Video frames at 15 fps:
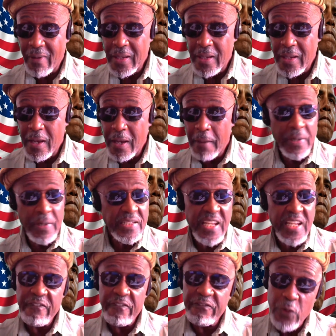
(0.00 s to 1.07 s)
But they're
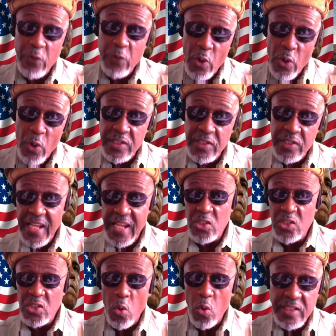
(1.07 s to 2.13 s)
forced into that, taught
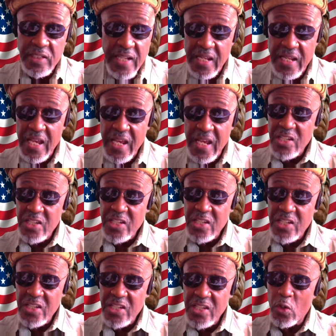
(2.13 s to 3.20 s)
into that. So the force
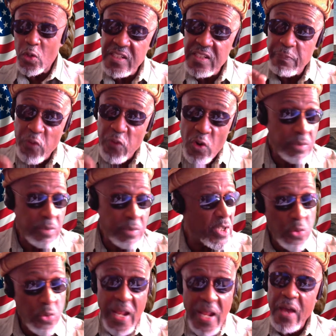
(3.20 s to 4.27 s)
that's forcing them to do
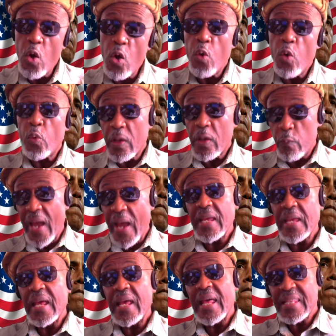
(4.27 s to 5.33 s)
that, right?
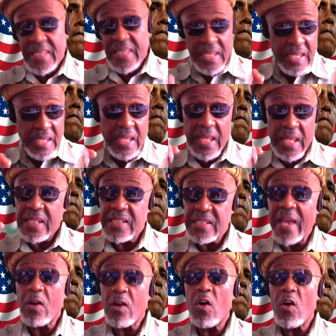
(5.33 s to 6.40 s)
They're going
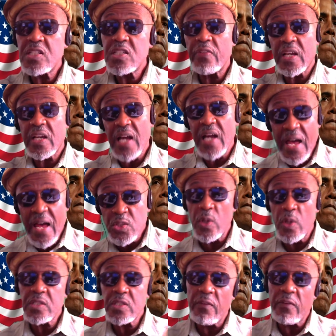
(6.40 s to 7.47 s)
to suffer the consequence of
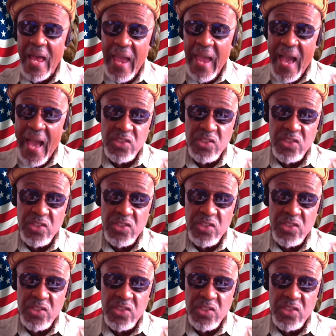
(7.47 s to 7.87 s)
their actions.